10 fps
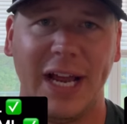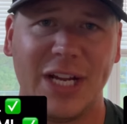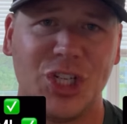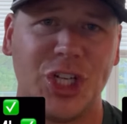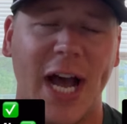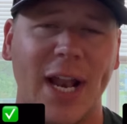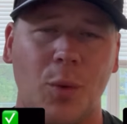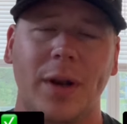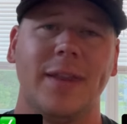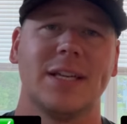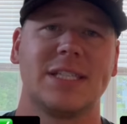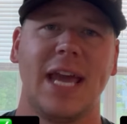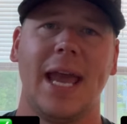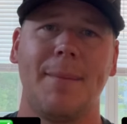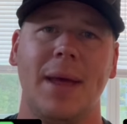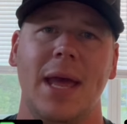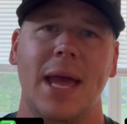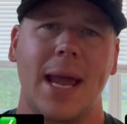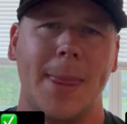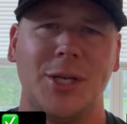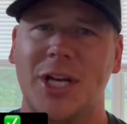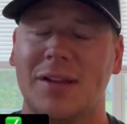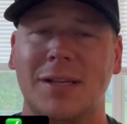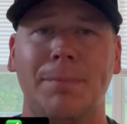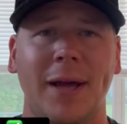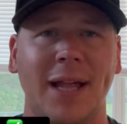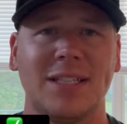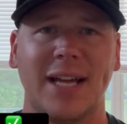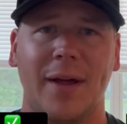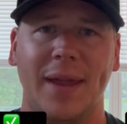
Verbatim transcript: a, shot at winning this game. And the Jets can play that style.